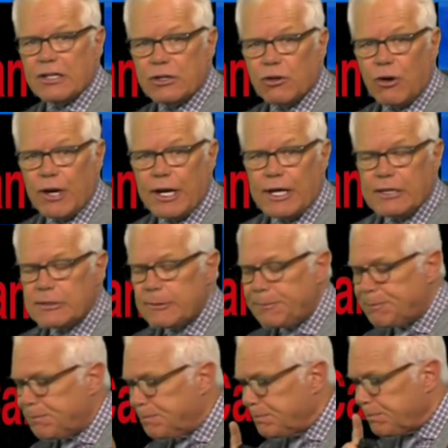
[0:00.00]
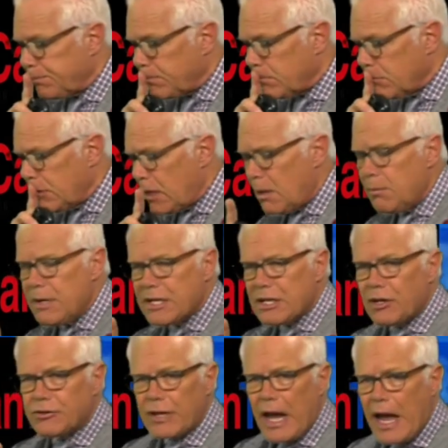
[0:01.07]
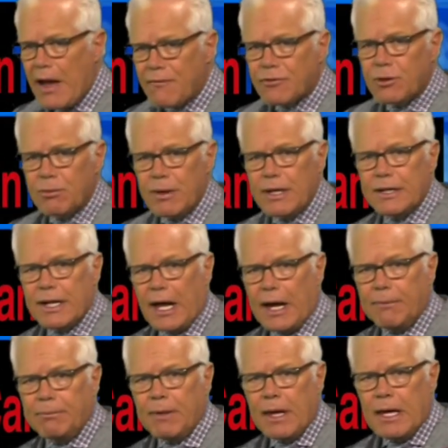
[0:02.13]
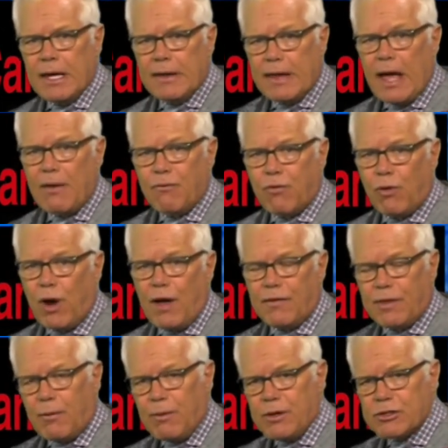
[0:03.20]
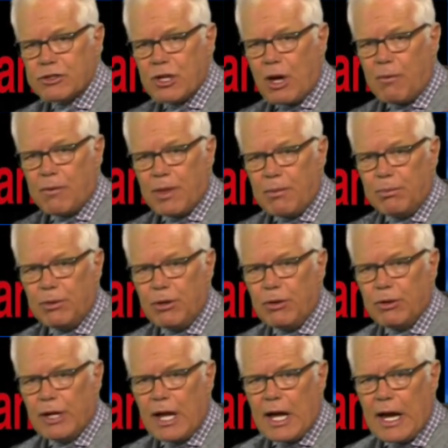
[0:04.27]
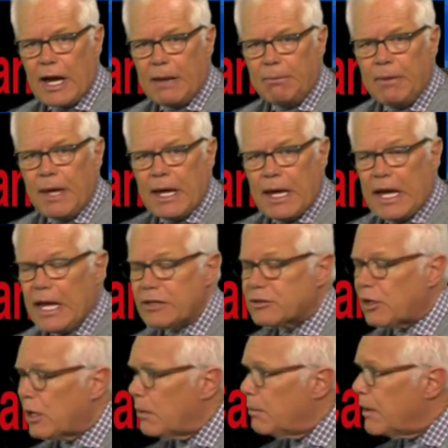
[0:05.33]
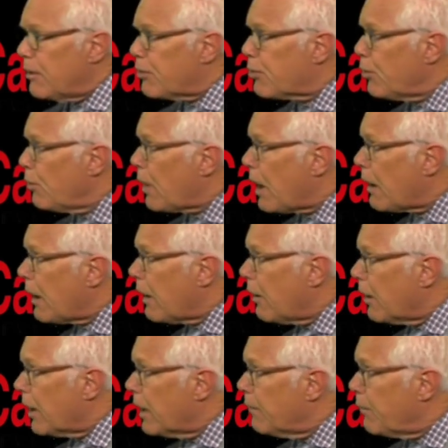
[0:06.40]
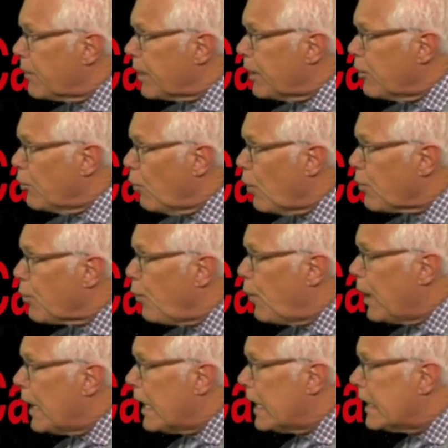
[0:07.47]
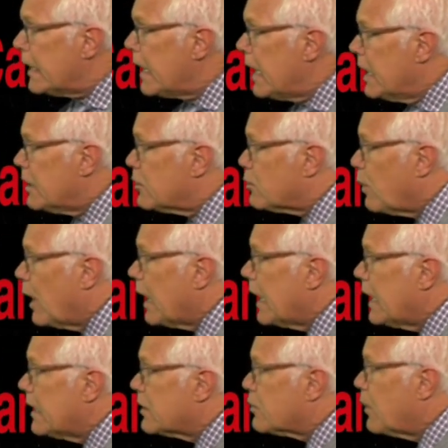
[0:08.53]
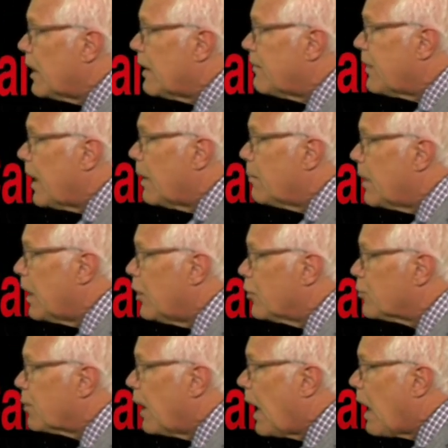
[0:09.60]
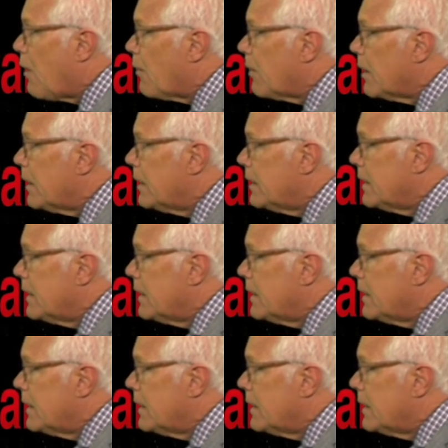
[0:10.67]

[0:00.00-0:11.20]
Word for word: degrees because after midnight, that front that we saw with the blue line is going to be through our area with a north wind 20 to 25 miles per hour